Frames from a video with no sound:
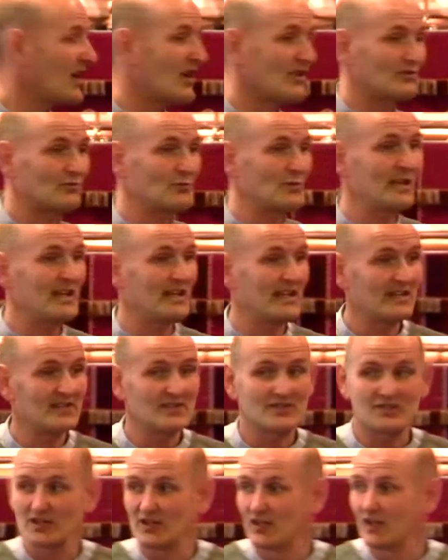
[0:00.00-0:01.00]
last week
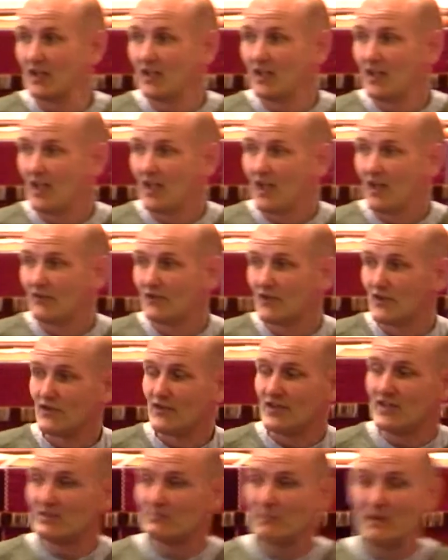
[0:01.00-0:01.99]
is that, that
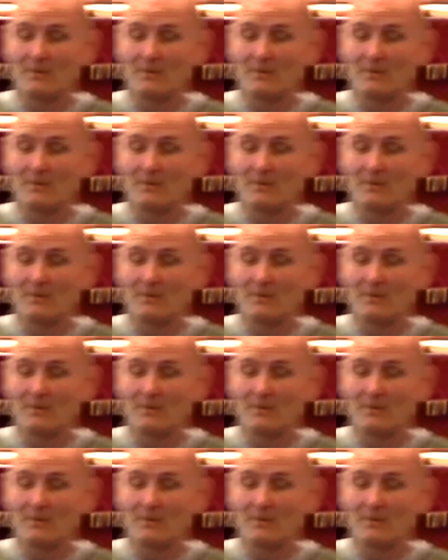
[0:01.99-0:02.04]
these